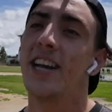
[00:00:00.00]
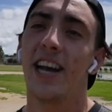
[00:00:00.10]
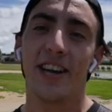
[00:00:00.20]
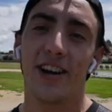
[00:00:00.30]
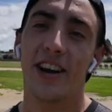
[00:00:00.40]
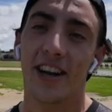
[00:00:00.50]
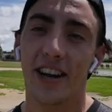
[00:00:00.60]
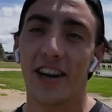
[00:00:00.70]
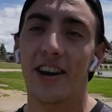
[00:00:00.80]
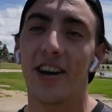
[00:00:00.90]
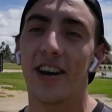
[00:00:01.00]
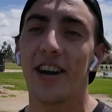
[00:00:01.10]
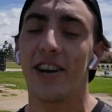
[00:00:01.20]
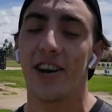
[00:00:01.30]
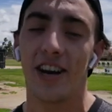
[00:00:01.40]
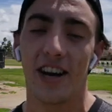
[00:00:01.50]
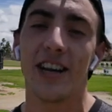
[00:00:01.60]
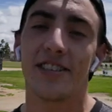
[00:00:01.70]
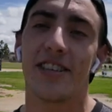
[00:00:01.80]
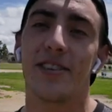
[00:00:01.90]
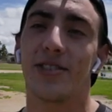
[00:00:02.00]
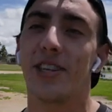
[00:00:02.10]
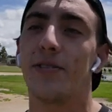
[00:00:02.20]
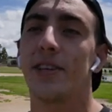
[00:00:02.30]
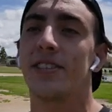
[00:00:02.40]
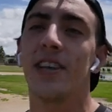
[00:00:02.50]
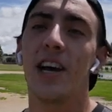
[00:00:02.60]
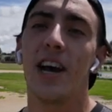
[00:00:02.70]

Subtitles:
and you're not going to get hurt and you're on a nice safe surface.